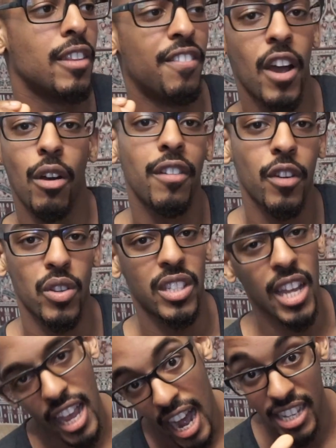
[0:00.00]
the very first
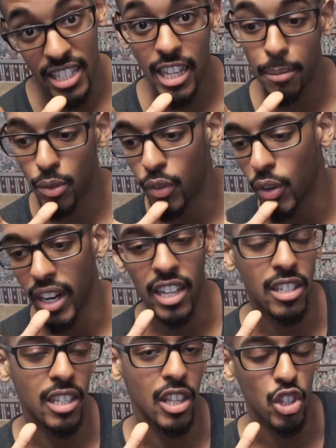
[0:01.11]
day I stepped foot
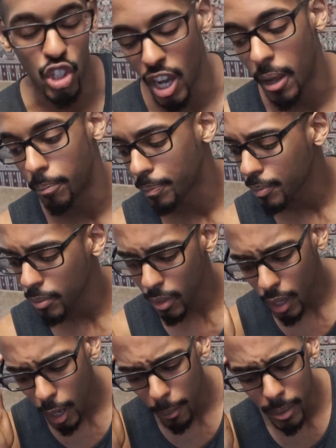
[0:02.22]
into the gym.
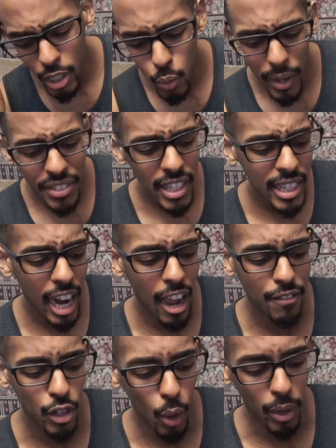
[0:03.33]
Because one thing that
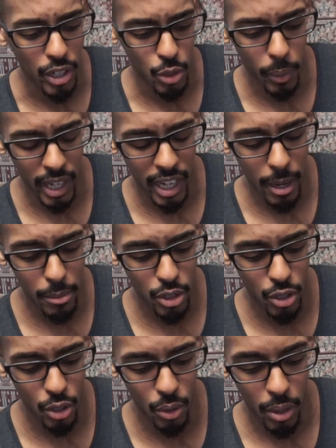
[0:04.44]
I've noticed when it comes
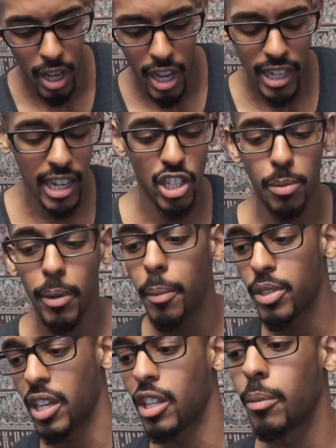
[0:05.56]
to not just me in
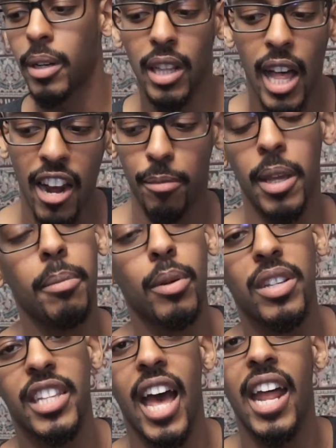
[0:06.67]
particular, but a lot of people
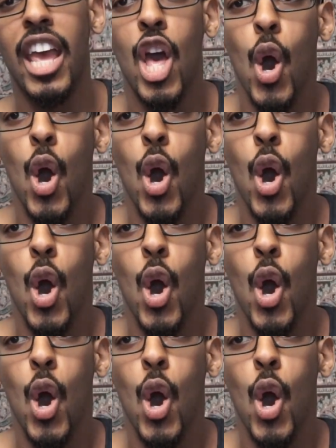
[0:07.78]
is that